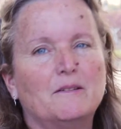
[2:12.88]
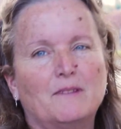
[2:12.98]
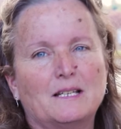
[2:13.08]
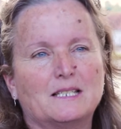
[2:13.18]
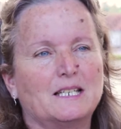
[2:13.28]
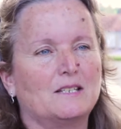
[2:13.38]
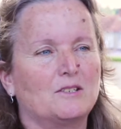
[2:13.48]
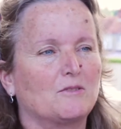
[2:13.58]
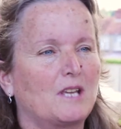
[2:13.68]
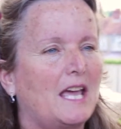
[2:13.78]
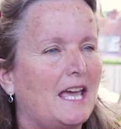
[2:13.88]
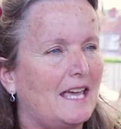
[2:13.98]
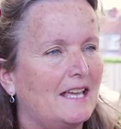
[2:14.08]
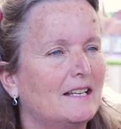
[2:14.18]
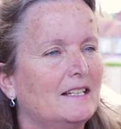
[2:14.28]
in residential
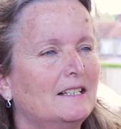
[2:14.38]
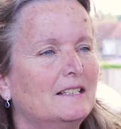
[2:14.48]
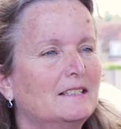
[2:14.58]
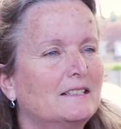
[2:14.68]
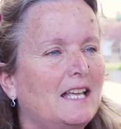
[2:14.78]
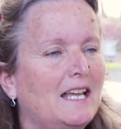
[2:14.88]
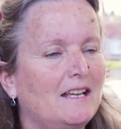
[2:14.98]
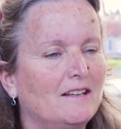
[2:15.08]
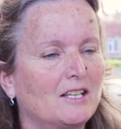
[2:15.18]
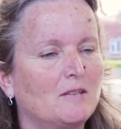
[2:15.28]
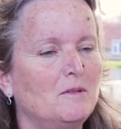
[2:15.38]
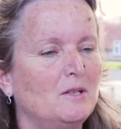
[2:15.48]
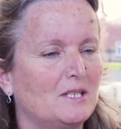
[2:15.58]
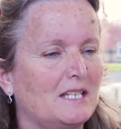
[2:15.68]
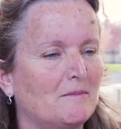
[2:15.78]
care, they're a
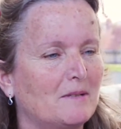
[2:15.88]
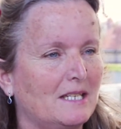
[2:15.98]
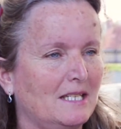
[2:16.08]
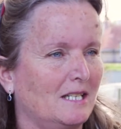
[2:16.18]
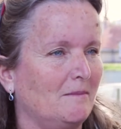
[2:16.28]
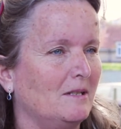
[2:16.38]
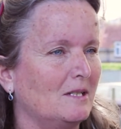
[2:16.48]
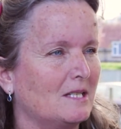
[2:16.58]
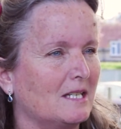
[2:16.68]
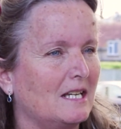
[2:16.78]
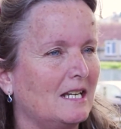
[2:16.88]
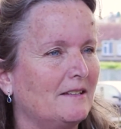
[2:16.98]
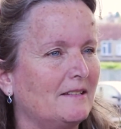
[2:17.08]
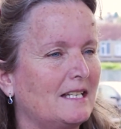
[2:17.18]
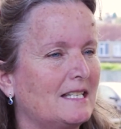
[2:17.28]
community within a community
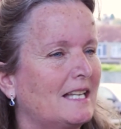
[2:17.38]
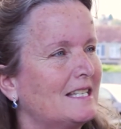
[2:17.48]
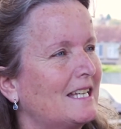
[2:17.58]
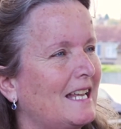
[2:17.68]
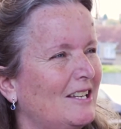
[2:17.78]
and they tend to get